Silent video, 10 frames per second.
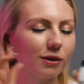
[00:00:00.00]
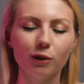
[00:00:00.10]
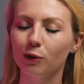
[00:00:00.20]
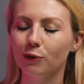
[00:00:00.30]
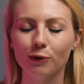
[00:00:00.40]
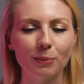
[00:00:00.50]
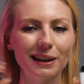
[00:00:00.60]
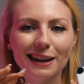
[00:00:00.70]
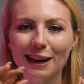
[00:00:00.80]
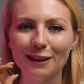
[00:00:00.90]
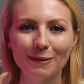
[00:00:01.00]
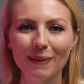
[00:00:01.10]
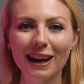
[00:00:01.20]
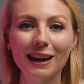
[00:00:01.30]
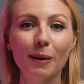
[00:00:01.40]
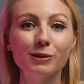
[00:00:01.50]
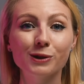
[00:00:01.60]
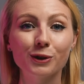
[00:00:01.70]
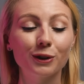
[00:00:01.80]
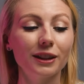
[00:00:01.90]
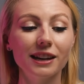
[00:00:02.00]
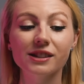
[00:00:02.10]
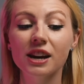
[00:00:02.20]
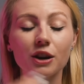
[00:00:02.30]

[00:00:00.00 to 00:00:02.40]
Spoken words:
Lord forbid, anything bad happens to your lens,